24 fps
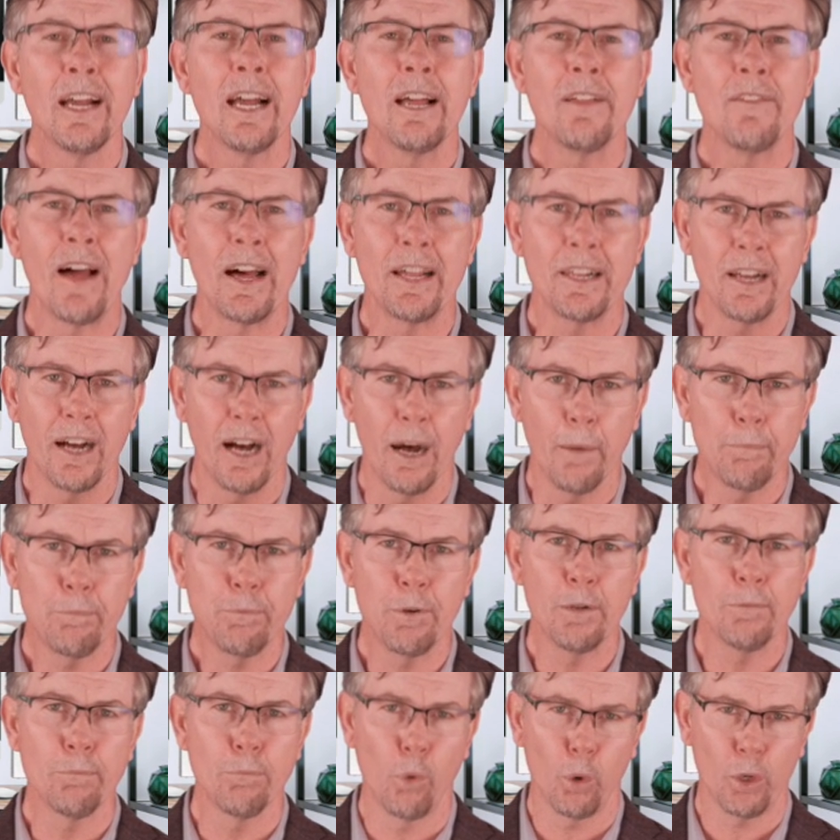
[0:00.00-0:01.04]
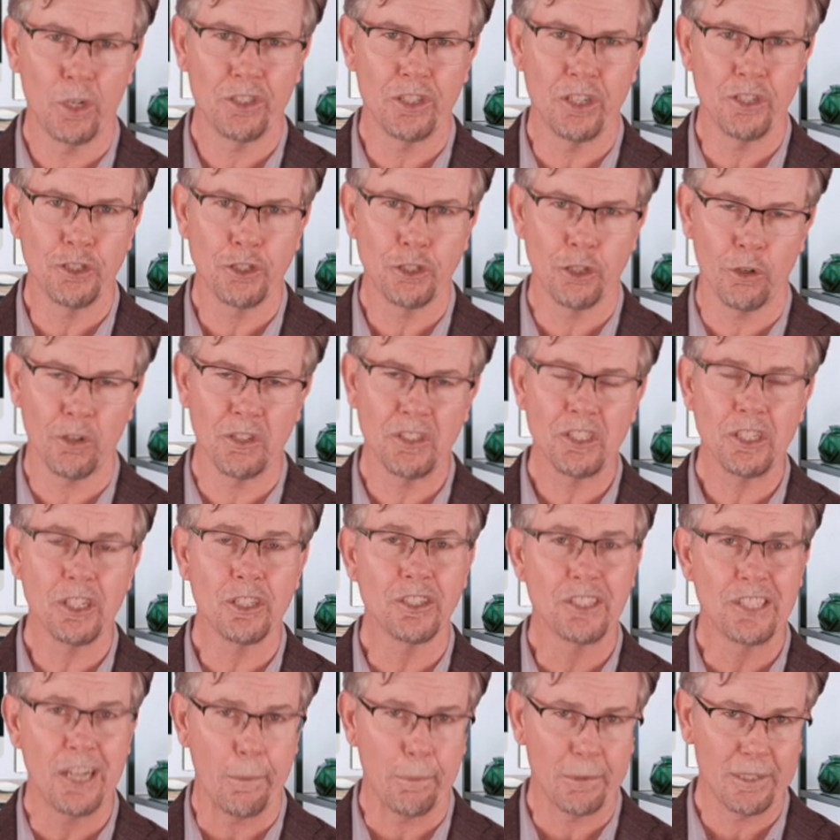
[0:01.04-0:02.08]
That upfront mortgage insurance
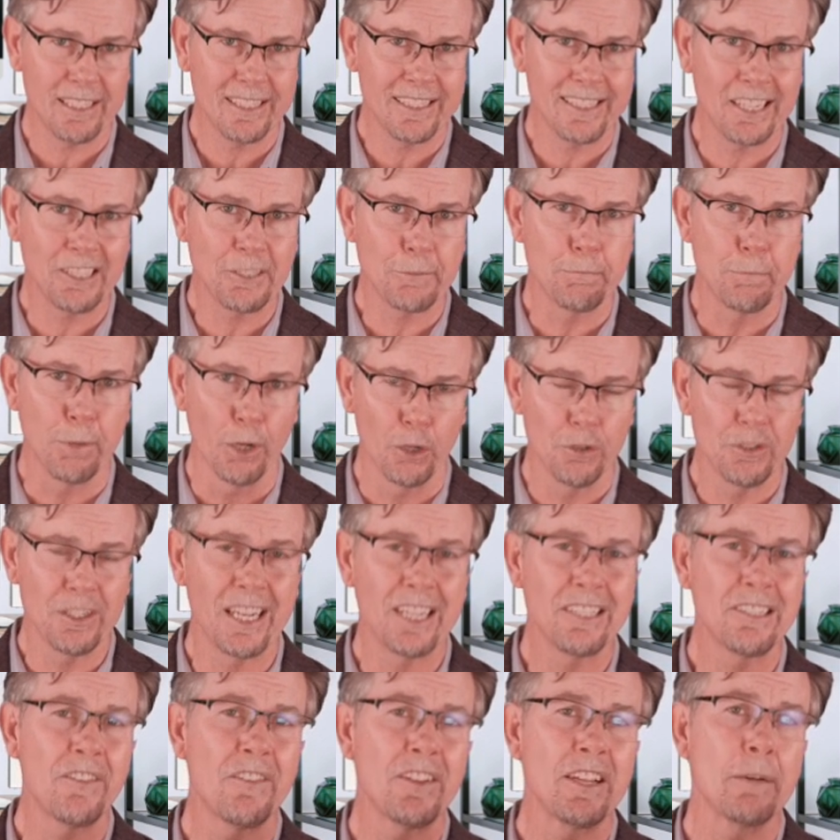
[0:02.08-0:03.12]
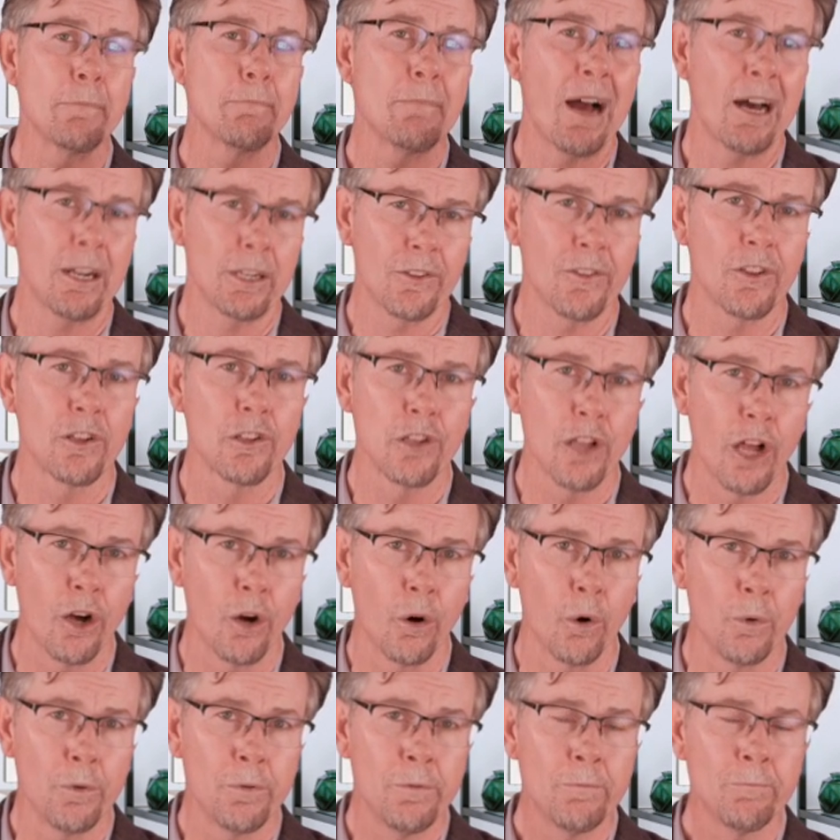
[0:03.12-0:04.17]
typically gets built into the amount of the
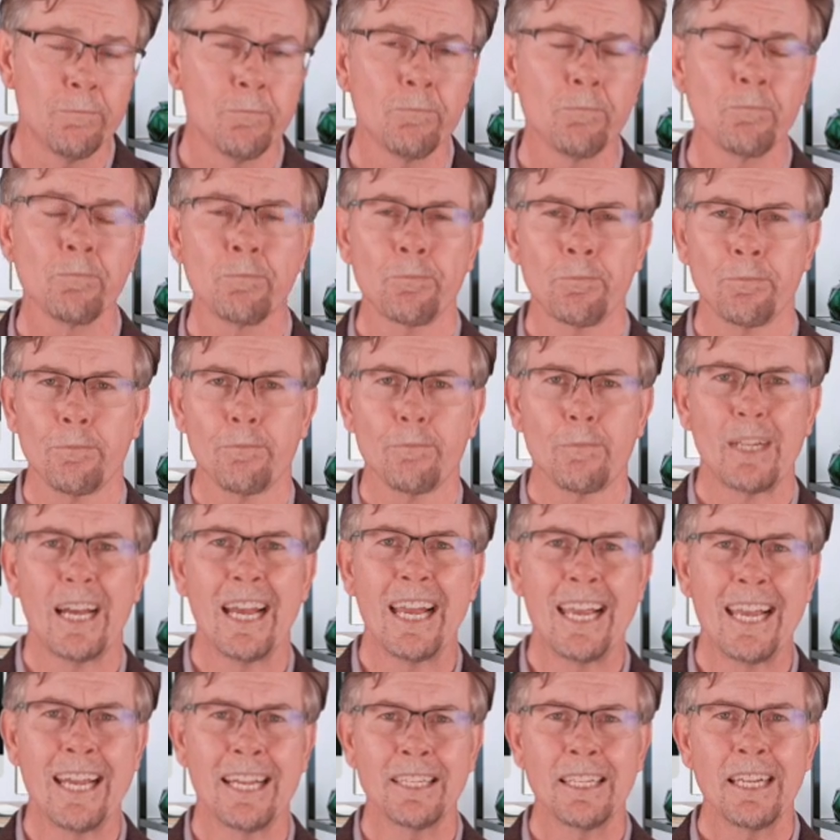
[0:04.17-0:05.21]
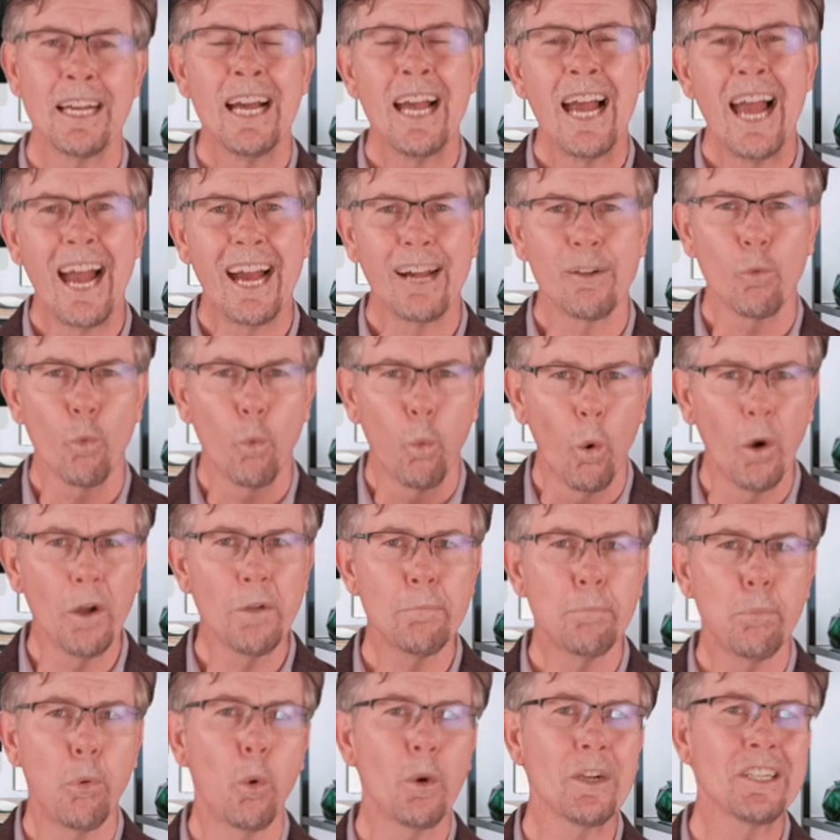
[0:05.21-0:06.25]
loan. And at
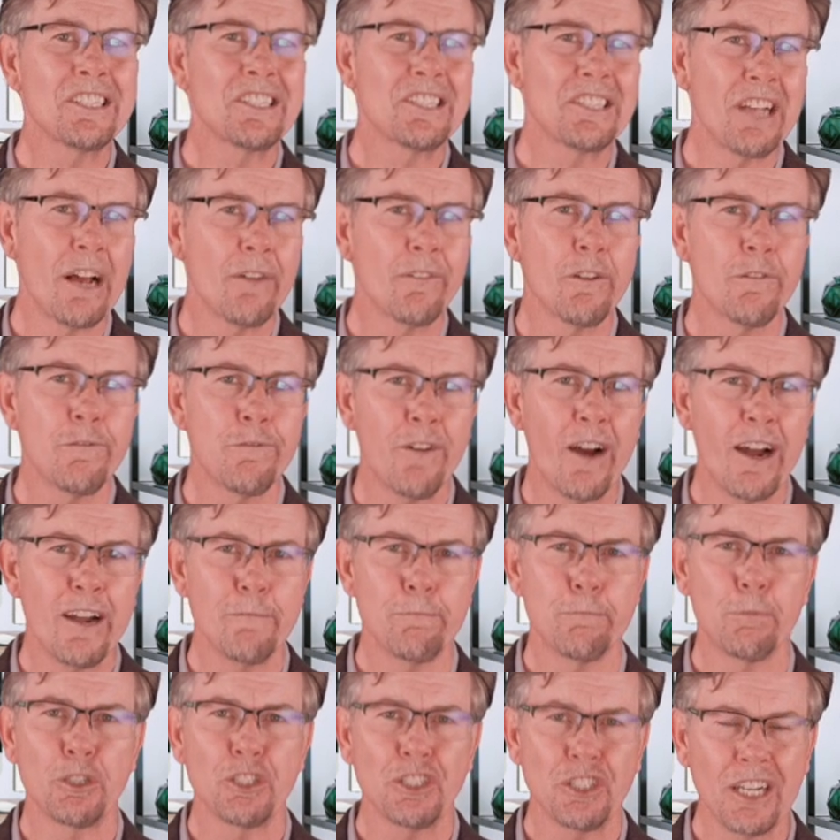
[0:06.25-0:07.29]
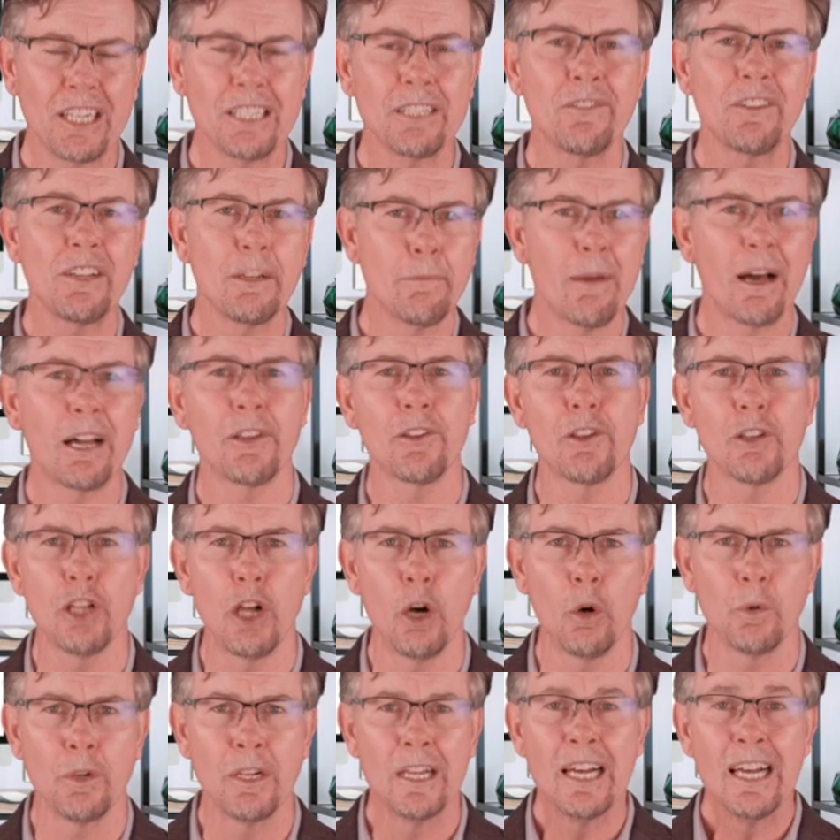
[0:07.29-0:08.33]
1.75% of the amount of the
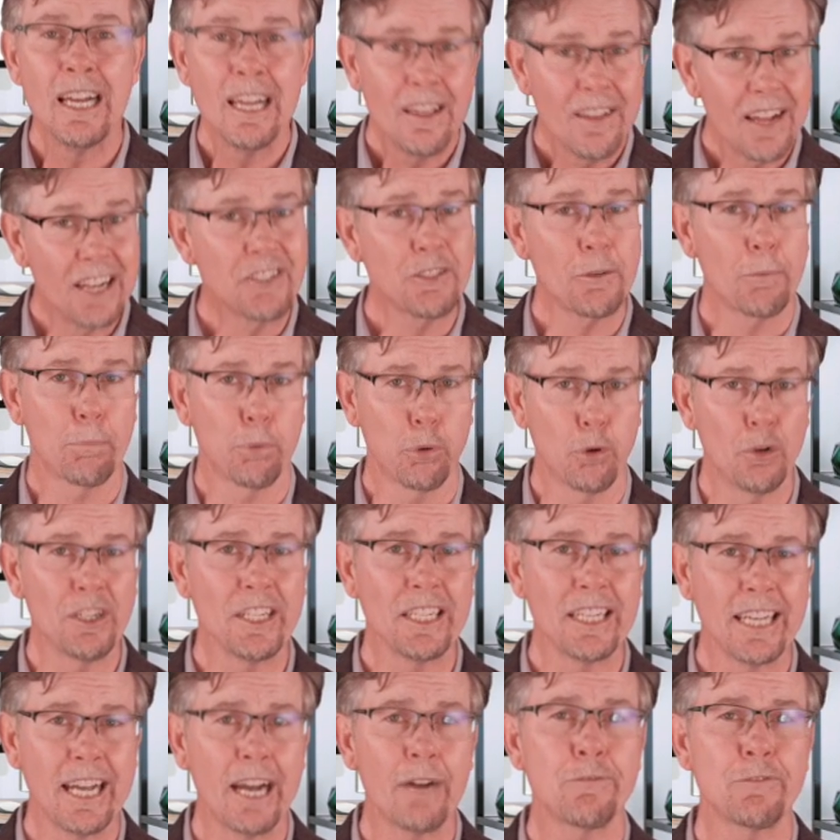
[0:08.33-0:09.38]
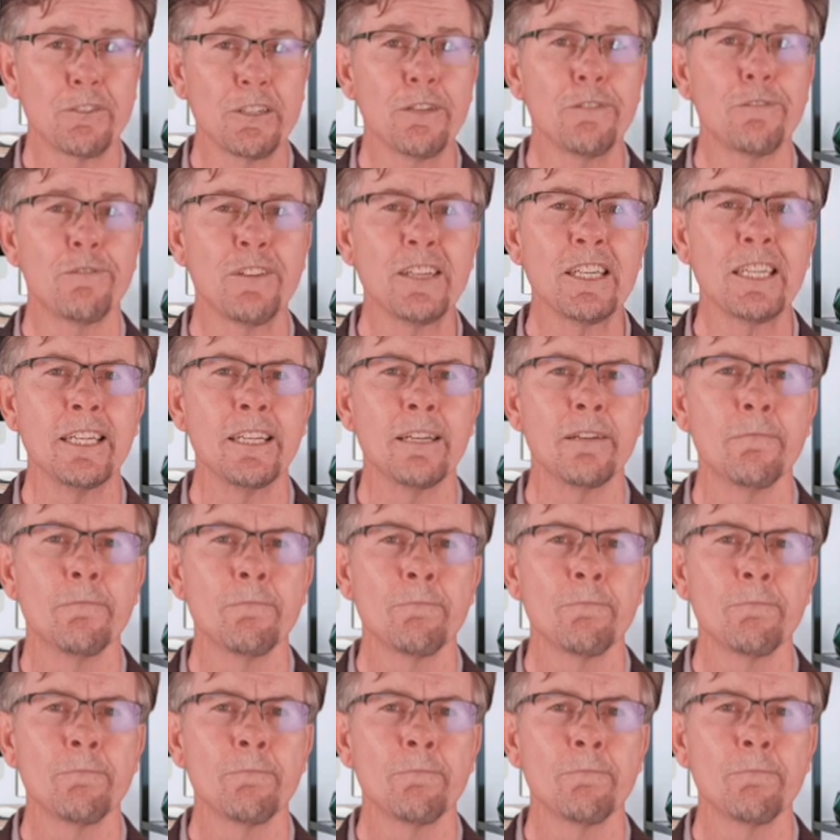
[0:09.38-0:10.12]
loan, that's a pretty hefty fee.